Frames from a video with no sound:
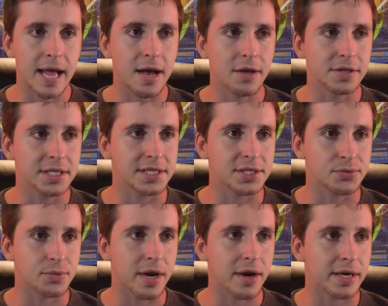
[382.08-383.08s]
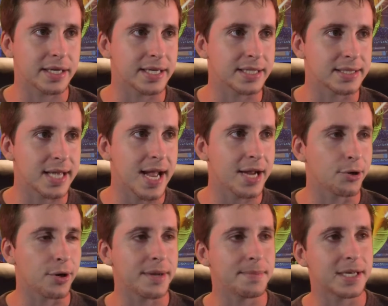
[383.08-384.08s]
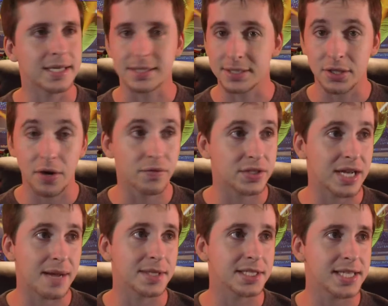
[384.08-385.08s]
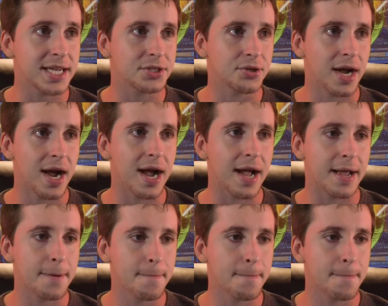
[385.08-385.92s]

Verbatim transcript: Now, this is where it gets angry because it's overtime and the stakes are high.